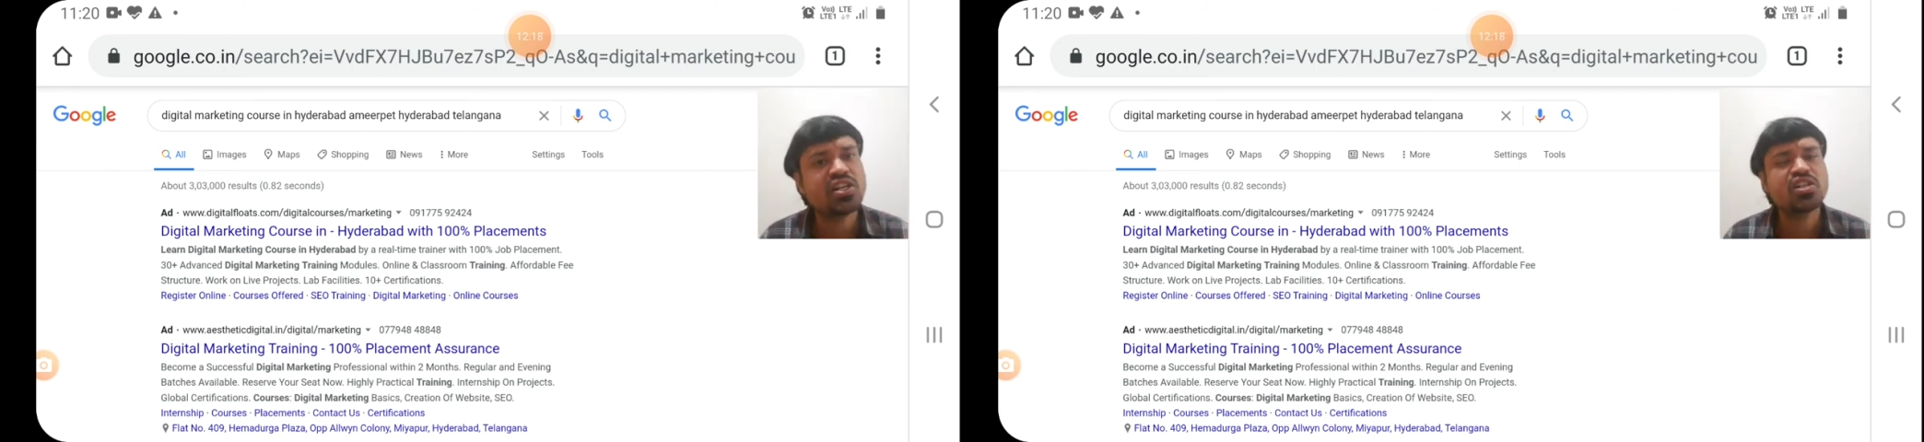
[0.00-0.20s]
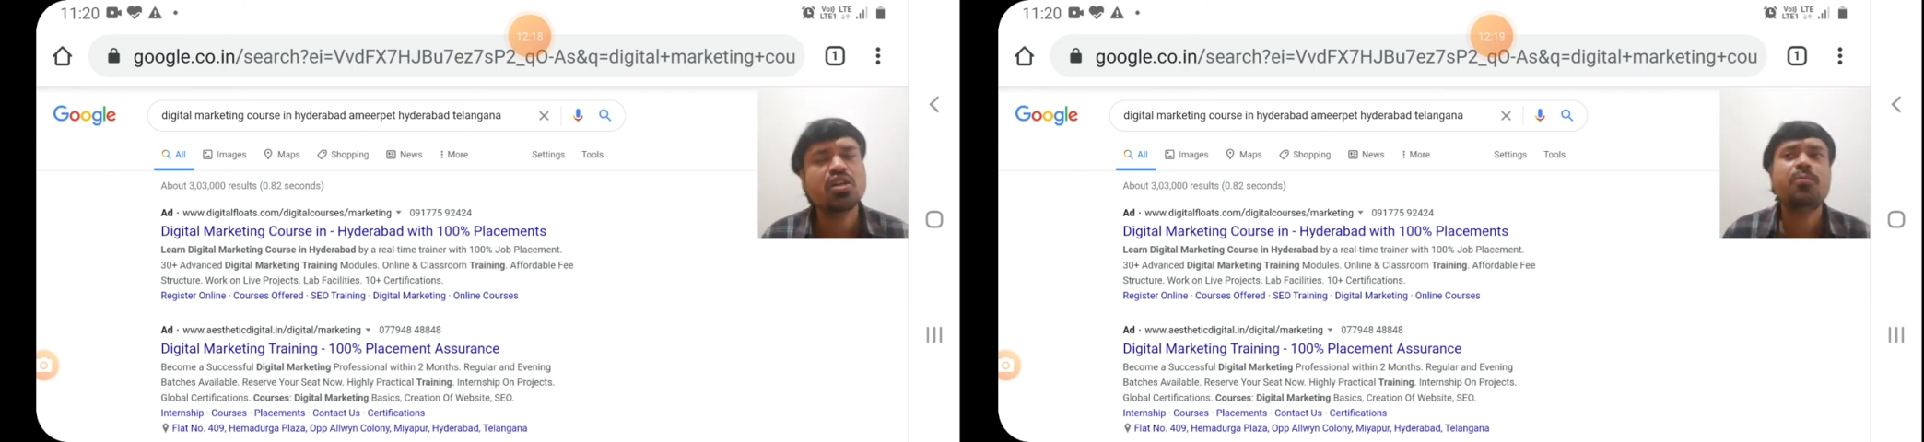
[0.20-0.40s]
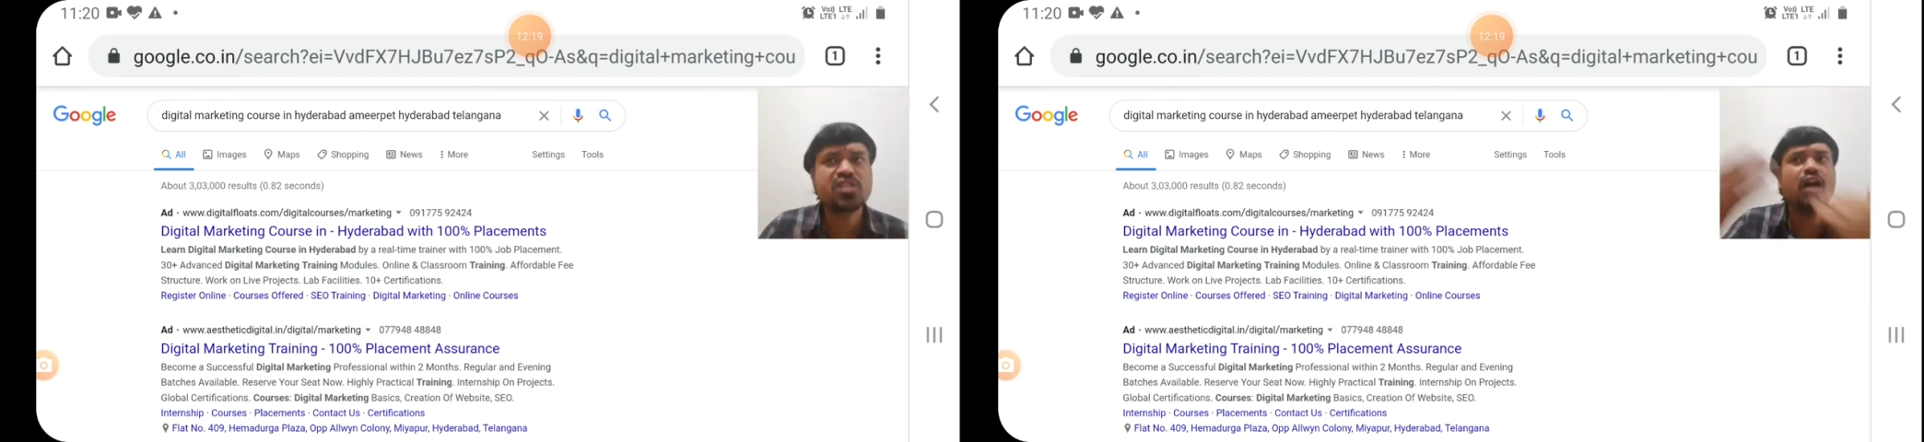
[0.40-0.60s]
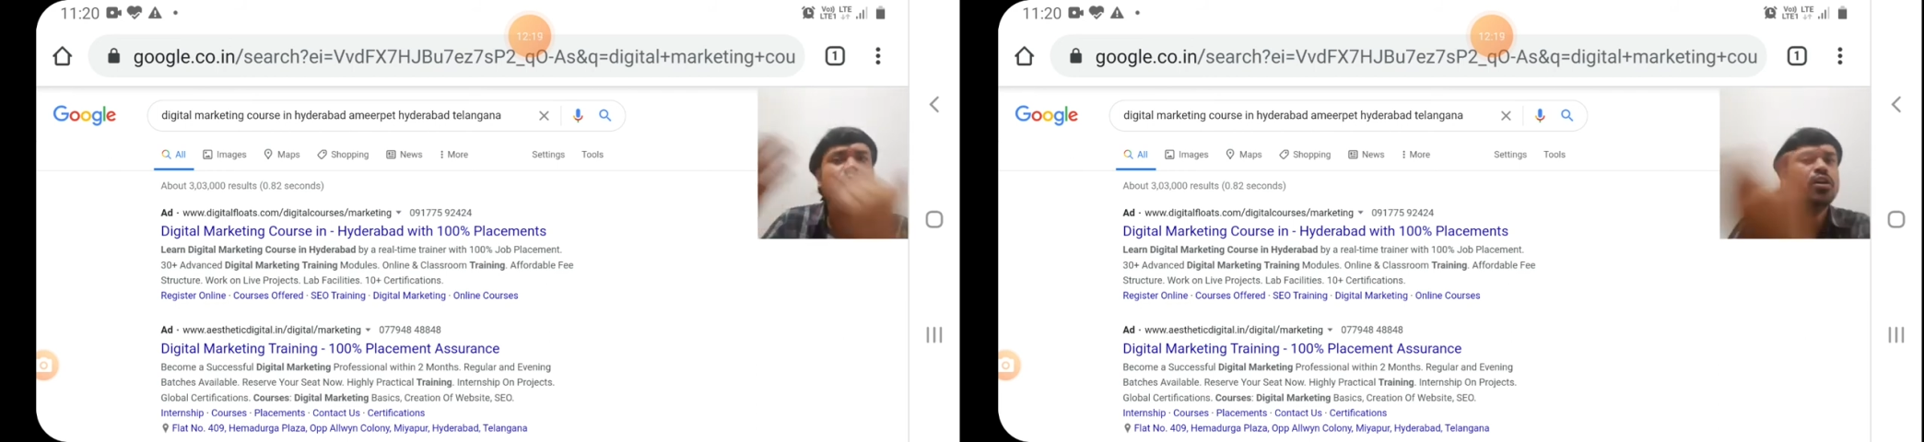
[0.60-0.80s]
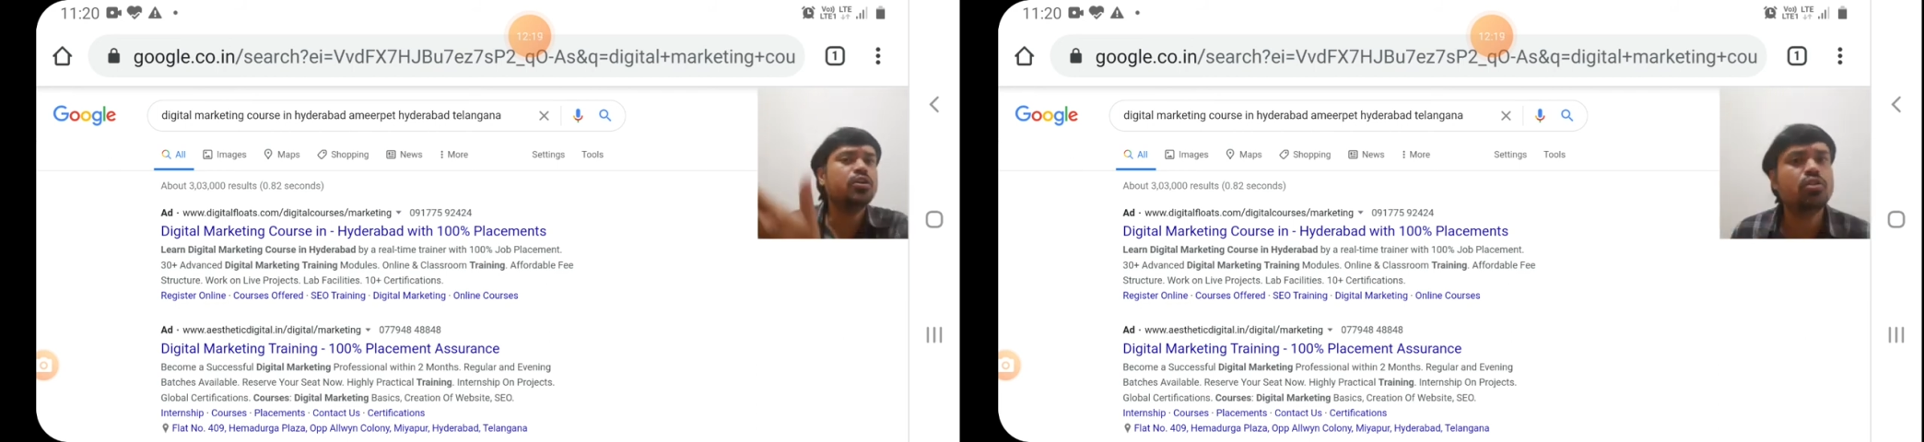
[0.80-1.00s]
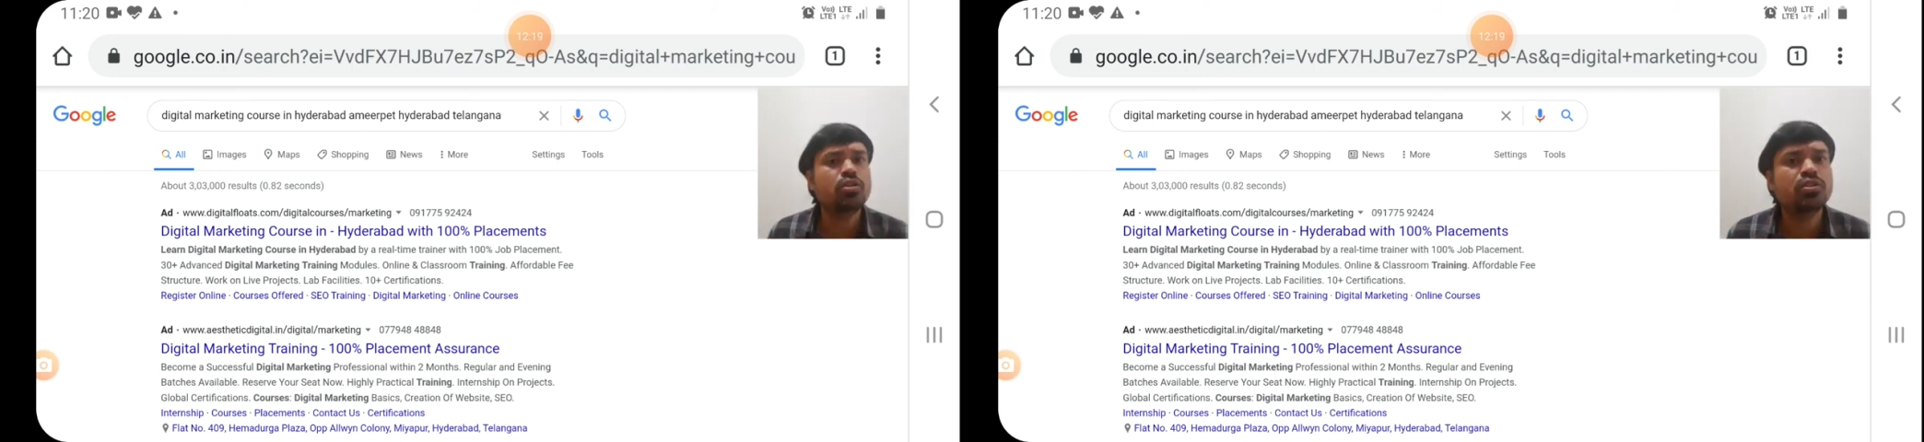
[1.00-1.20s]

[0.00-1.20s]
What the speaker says: Suppose I already told you